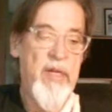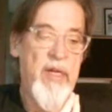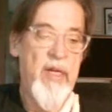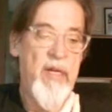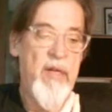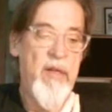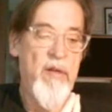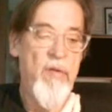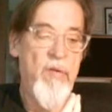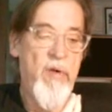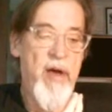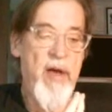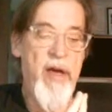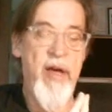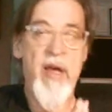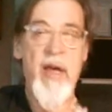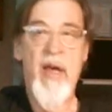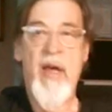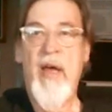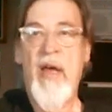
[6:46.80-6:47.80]
all
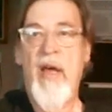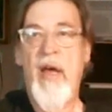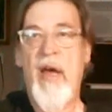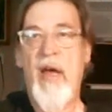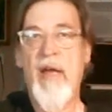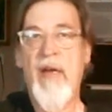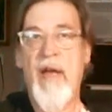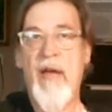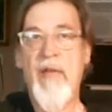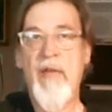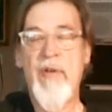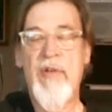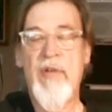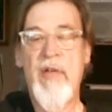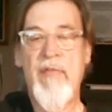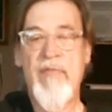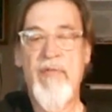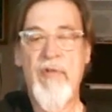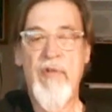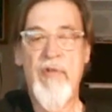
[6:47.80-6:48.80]
physicists pretty
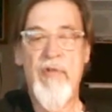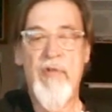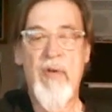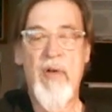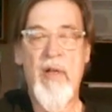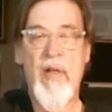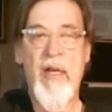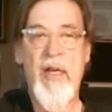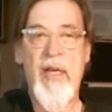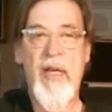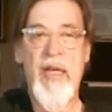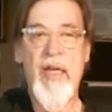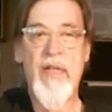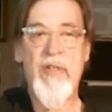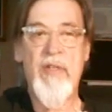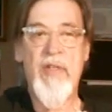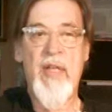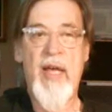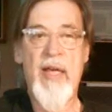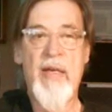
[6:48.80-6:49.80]
much accept
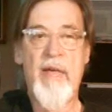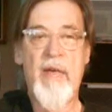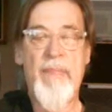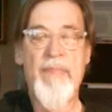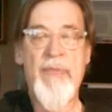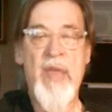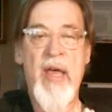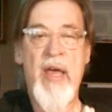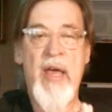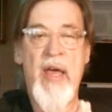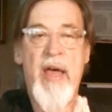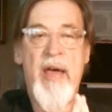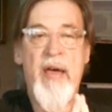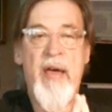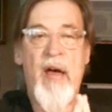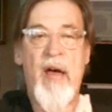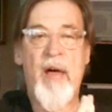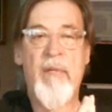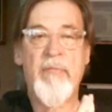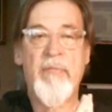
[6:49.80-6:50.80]
the
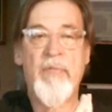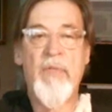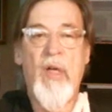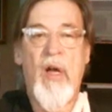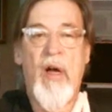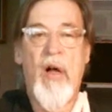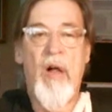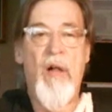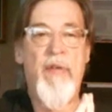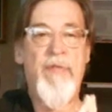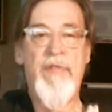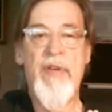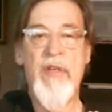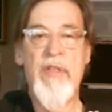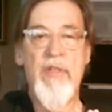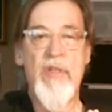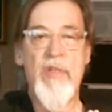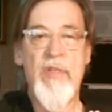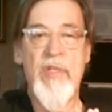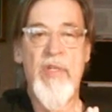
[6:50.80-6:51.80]
usefulness,
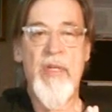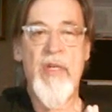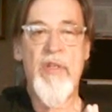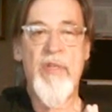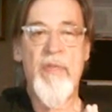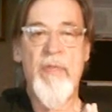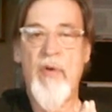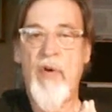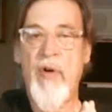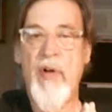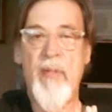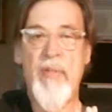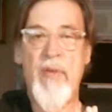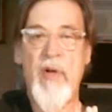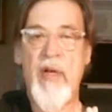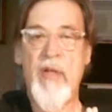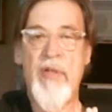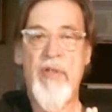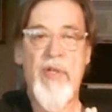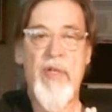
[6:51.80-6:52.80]
applicability, and to a
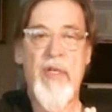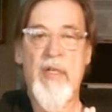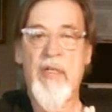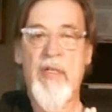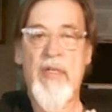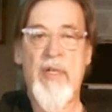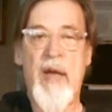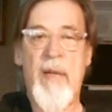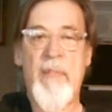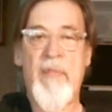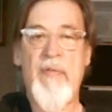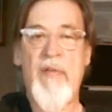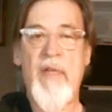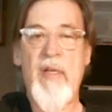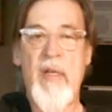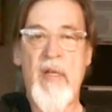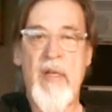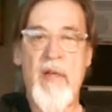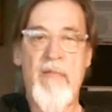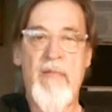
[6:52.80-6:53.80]
certain extent the
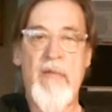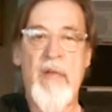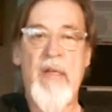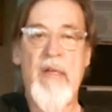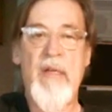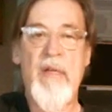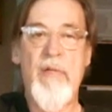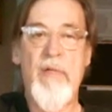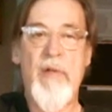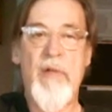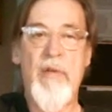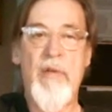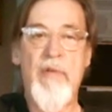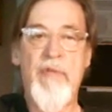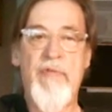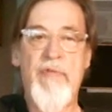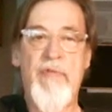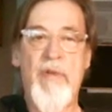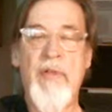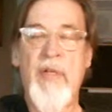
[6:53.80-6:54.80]
truth of quantum
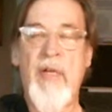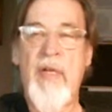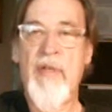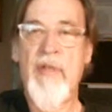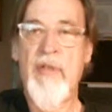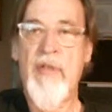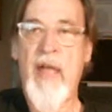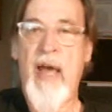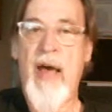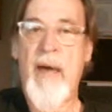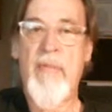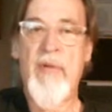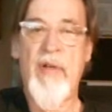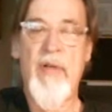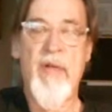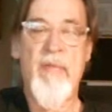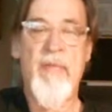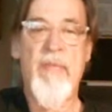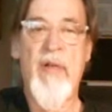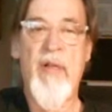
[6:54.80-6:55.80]
mechanics
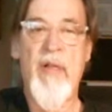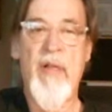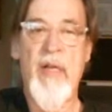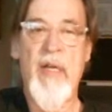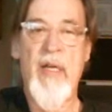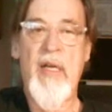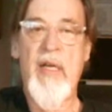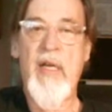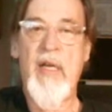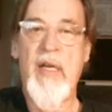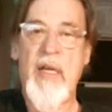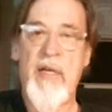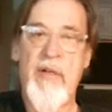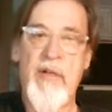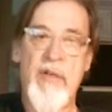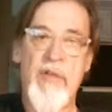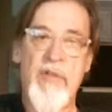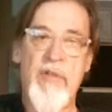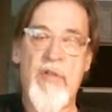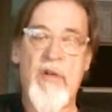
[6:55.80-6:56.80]
and
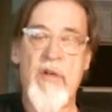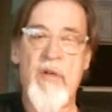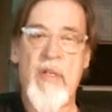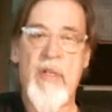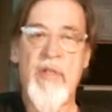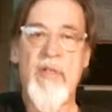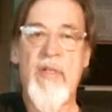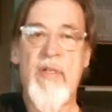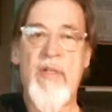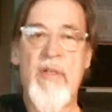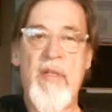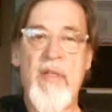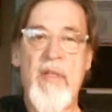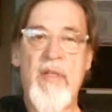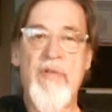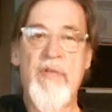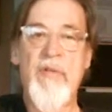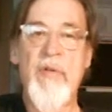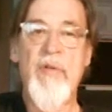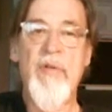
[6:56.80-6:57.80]
Newtonian
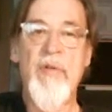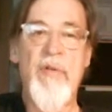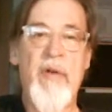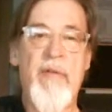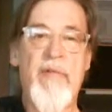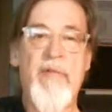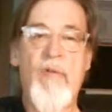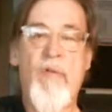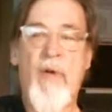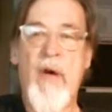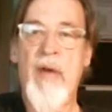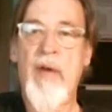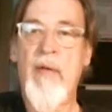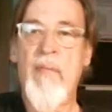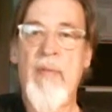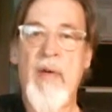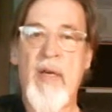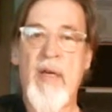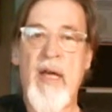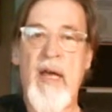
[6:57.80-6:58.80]
physics
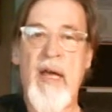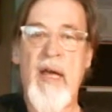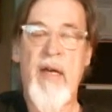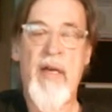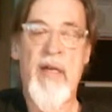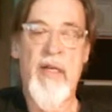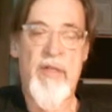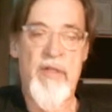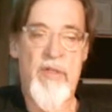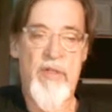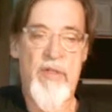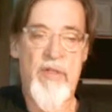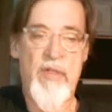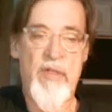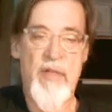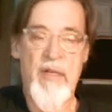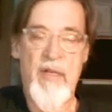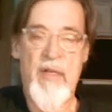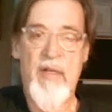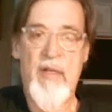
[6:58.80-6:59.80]
within
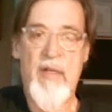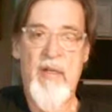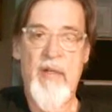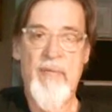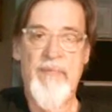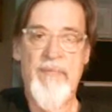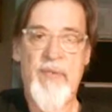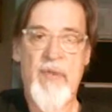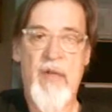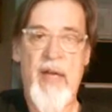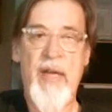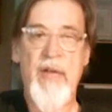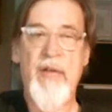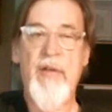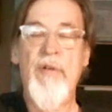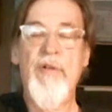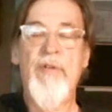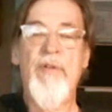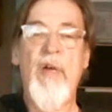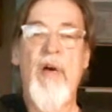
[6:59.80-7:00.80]
the domain
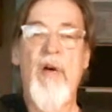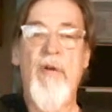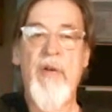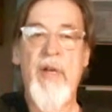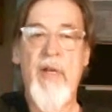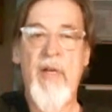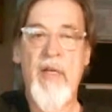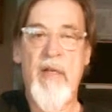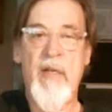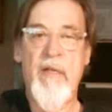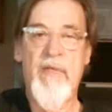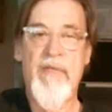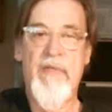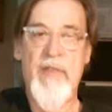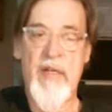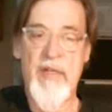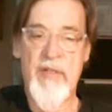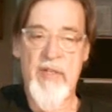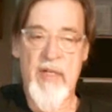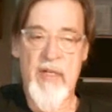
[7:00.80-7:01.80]
in which it's
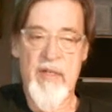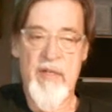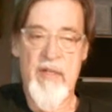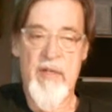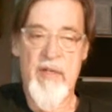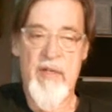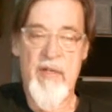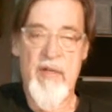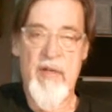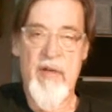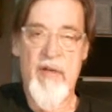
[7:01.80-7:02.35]
applicable.